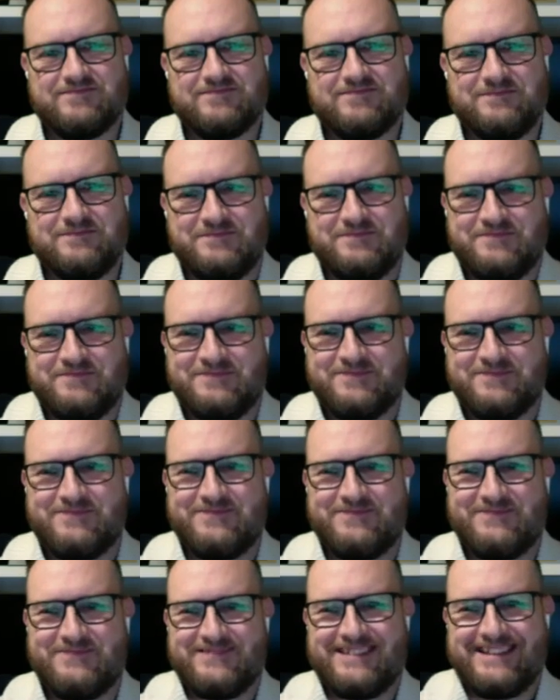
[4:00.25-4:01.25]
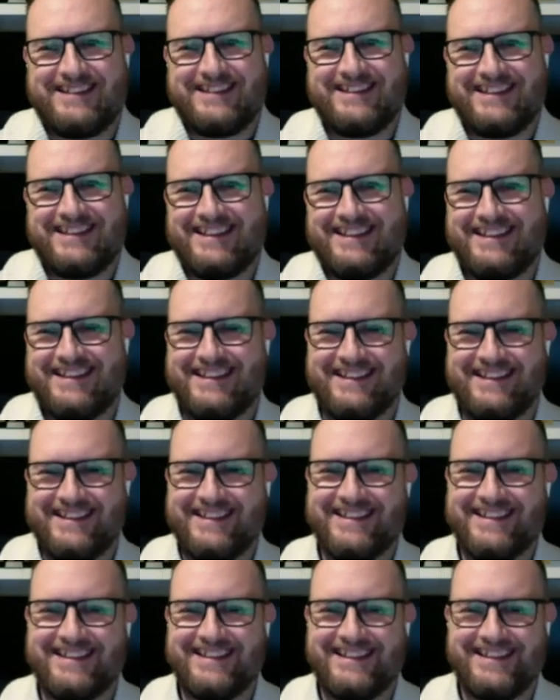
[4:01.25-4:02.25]

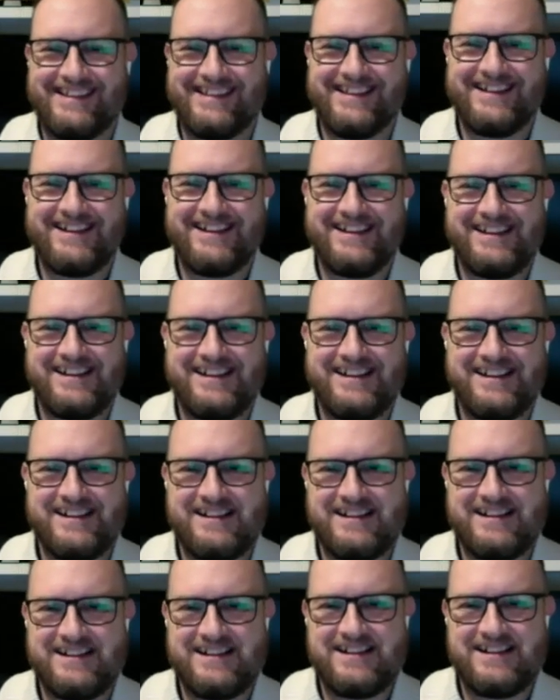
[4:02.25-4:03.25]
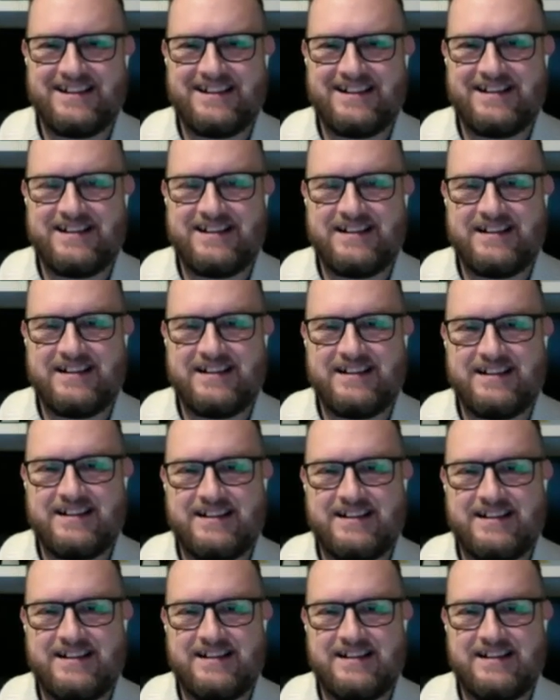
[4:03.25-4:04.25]

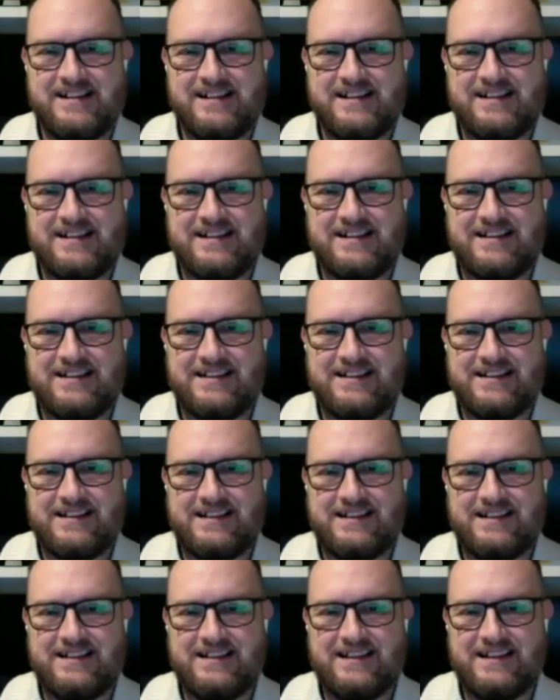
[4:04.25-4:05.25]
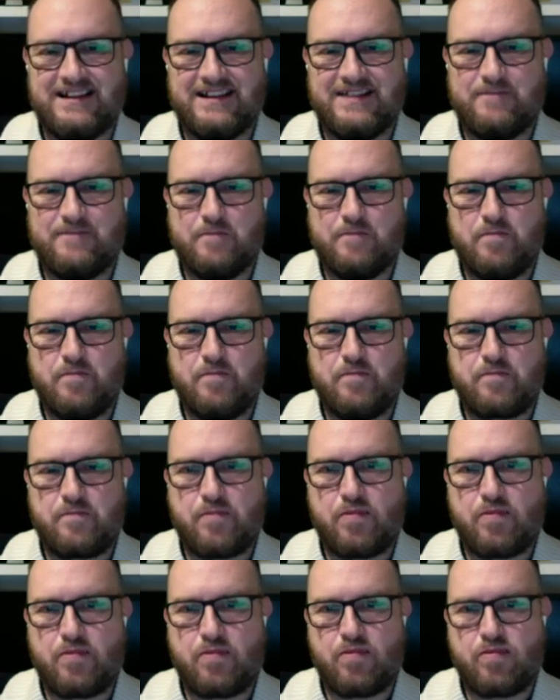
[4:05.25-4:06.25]

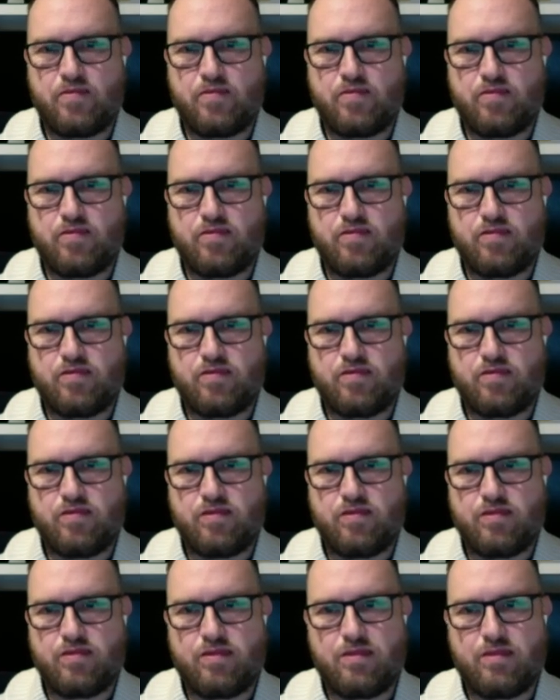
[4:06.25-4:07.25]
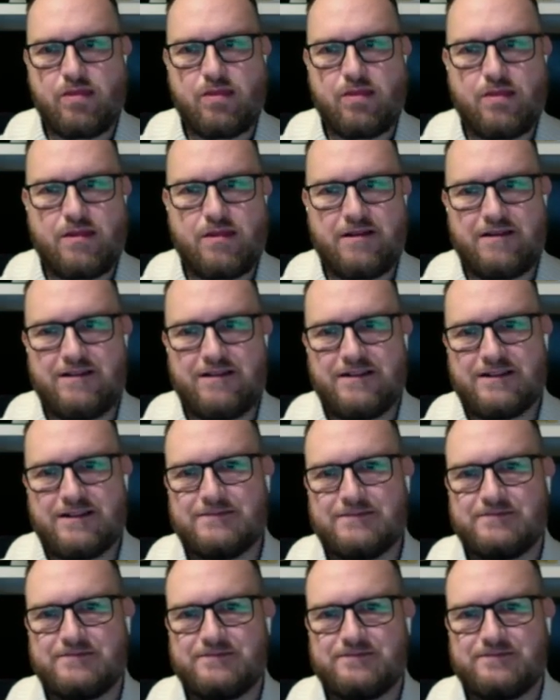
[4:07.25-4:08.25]
(not speaking)